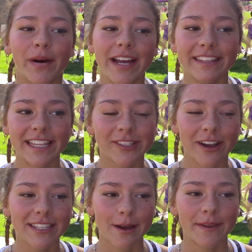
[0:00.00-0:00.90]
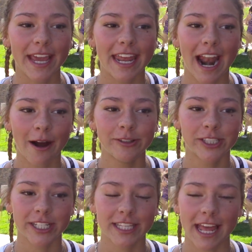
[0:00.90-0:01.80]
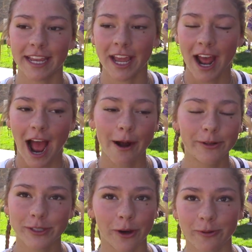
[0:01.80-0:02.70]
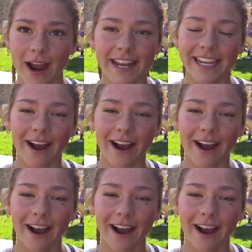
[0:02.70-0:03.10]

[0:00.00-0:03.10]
But this race coming in, I was just like, I was so ready.